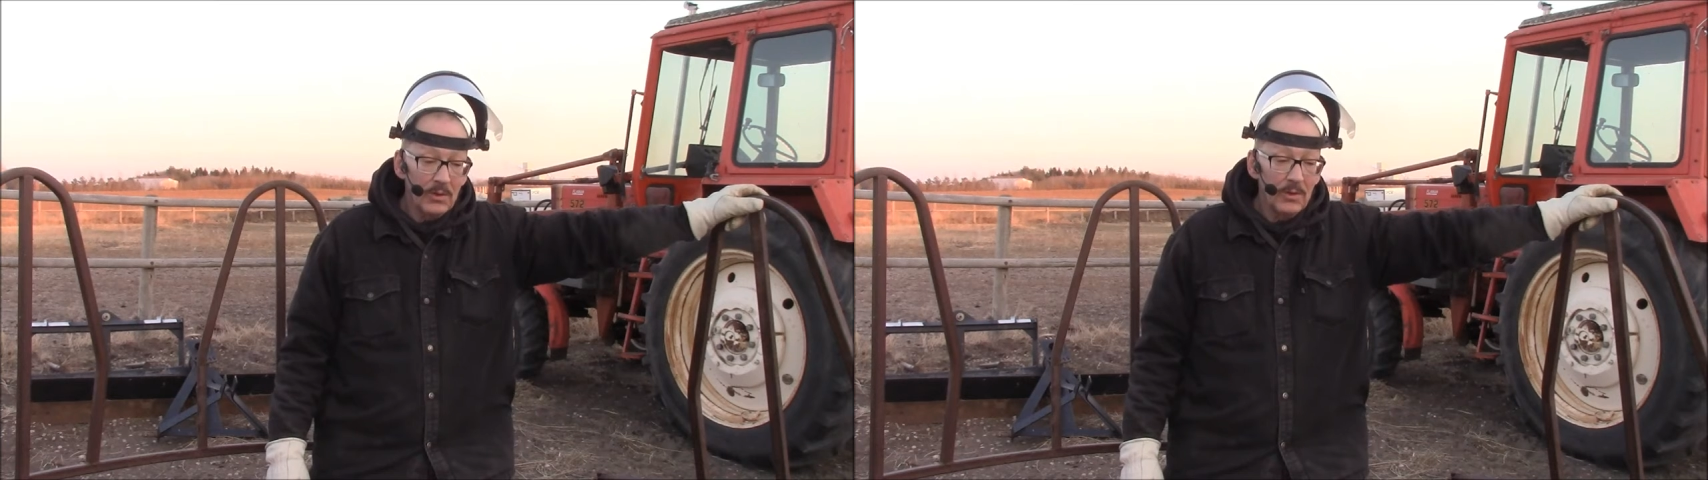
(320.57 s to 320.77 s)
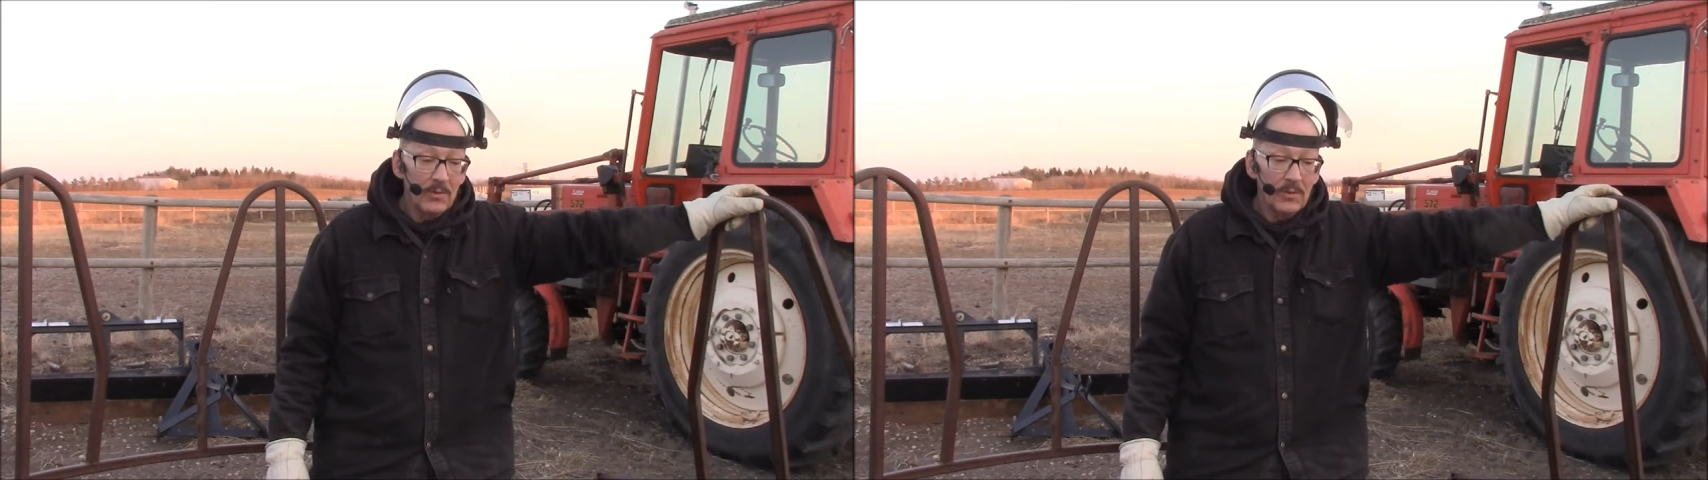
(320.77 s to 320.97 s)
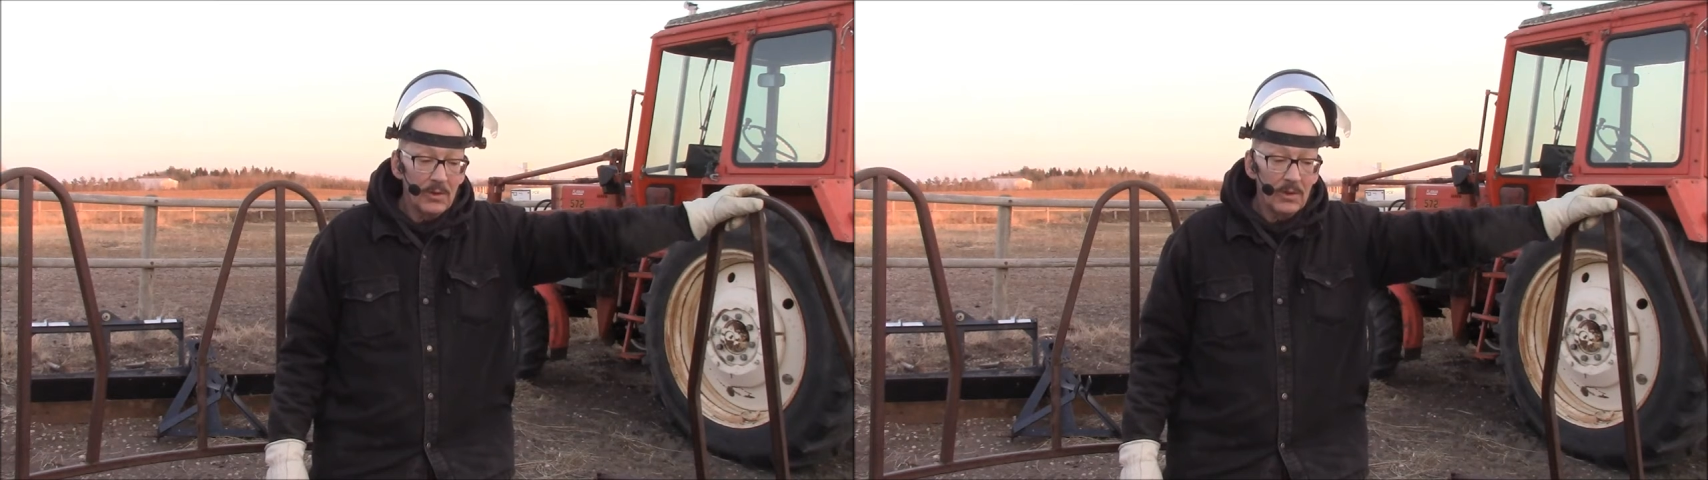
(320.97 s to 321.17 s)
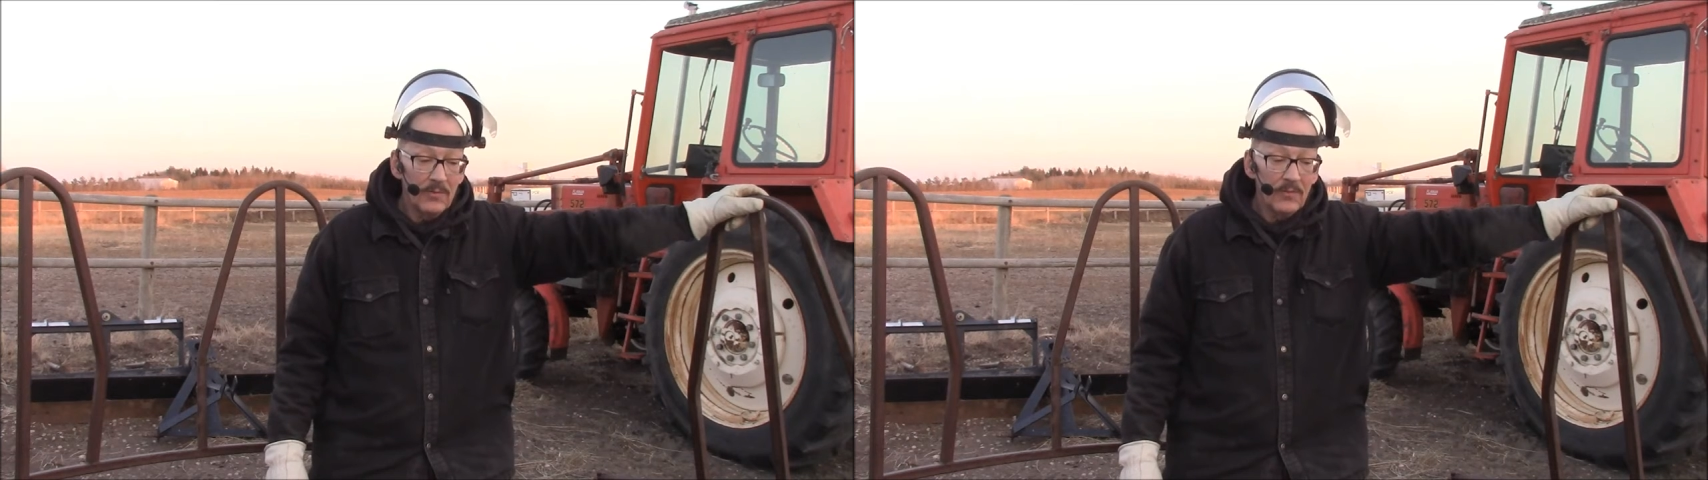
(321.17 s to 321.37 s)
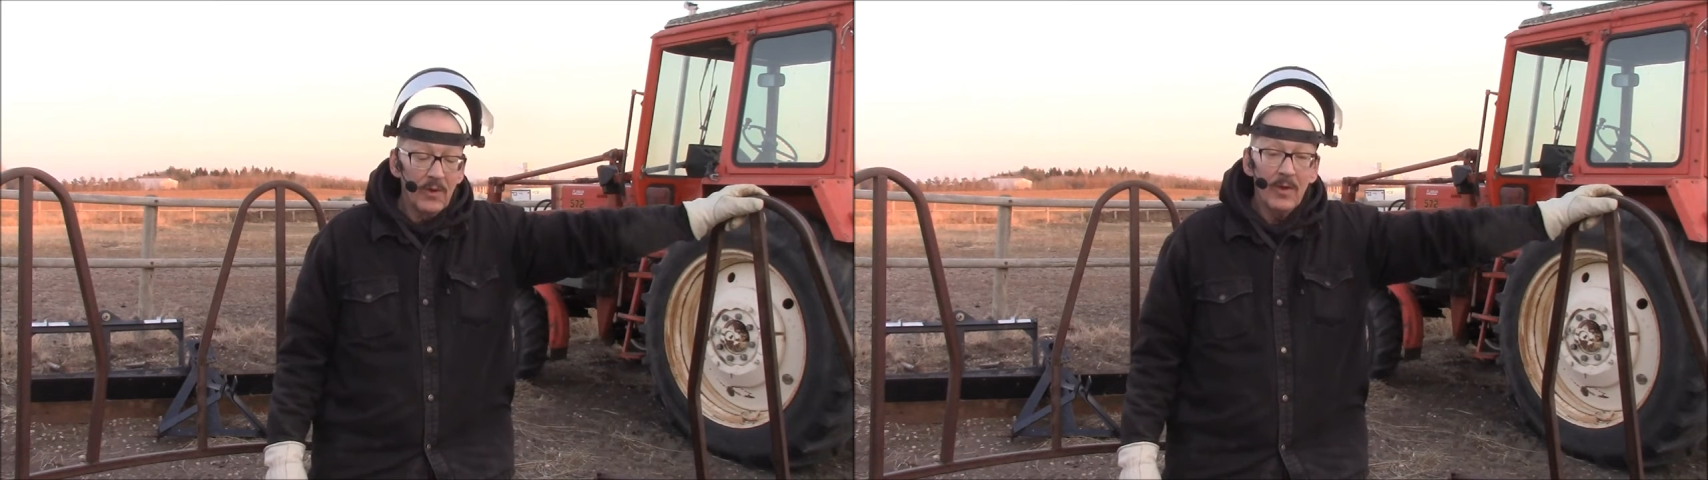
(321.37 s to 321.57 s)
to do than
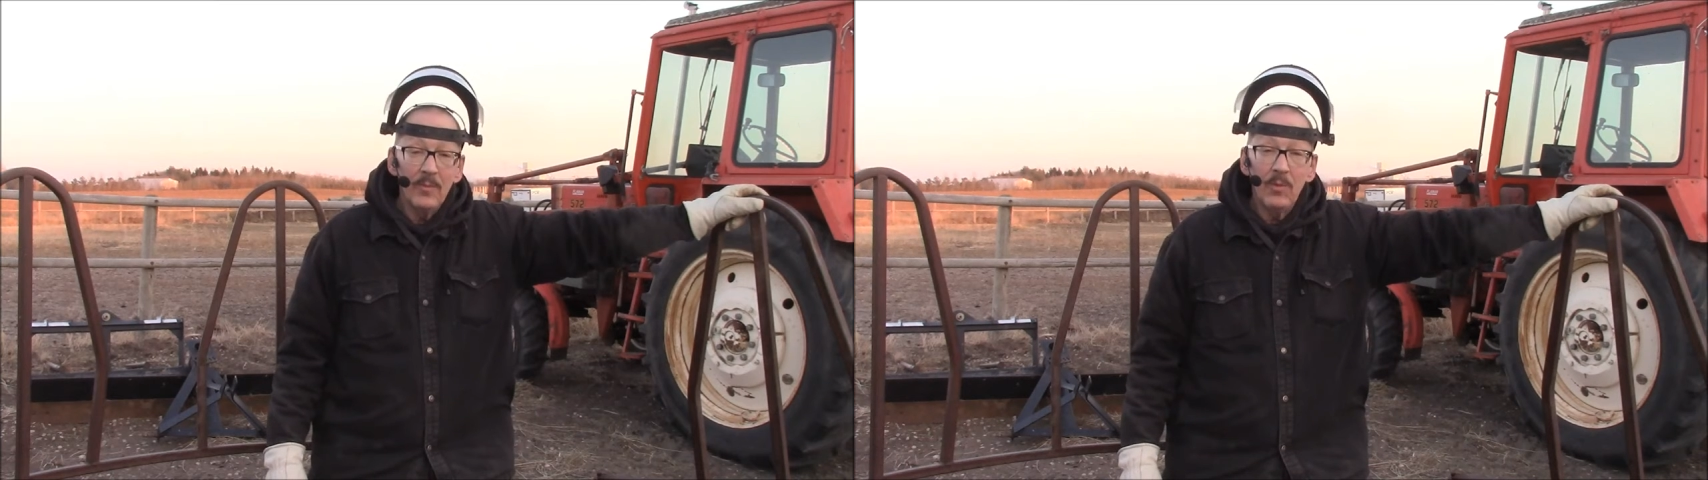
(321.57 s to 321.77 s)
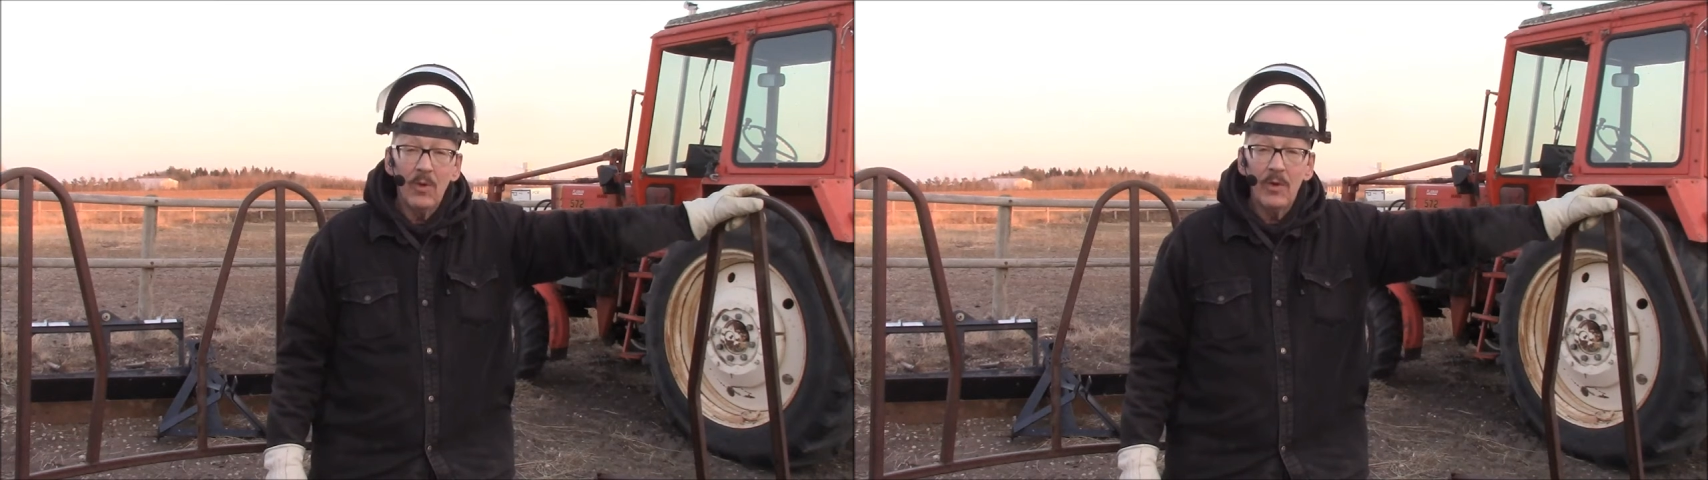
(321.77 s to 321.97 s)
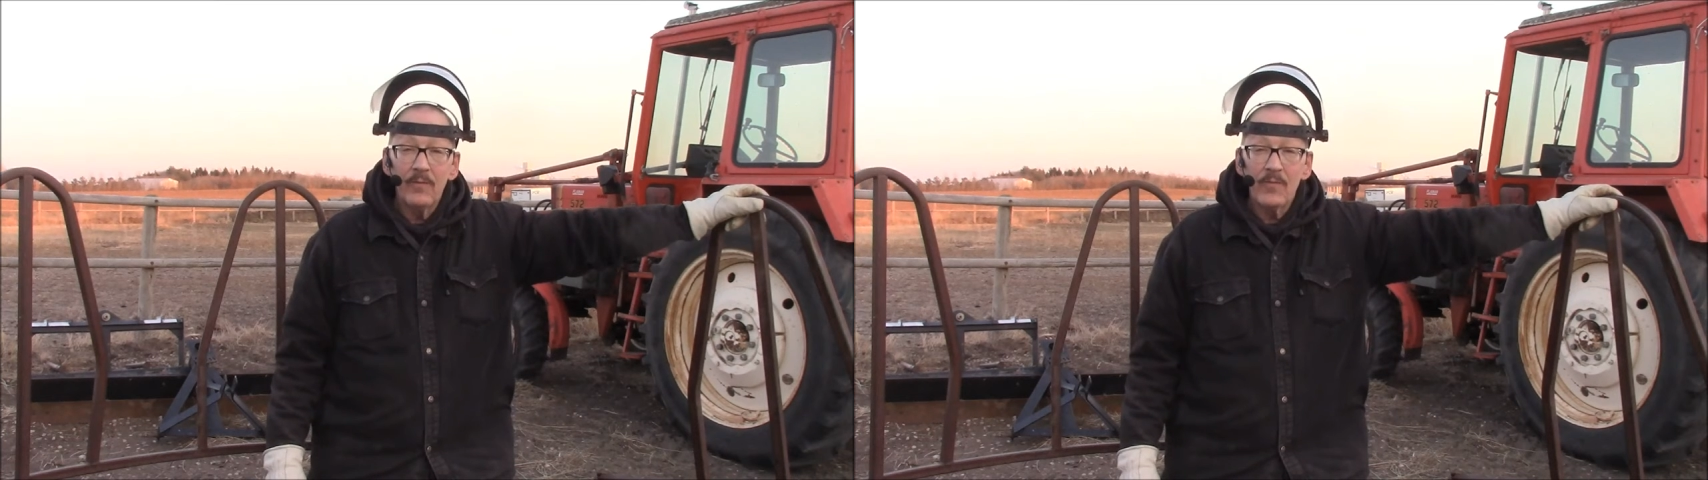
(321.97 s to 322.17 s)
if you're at a boarding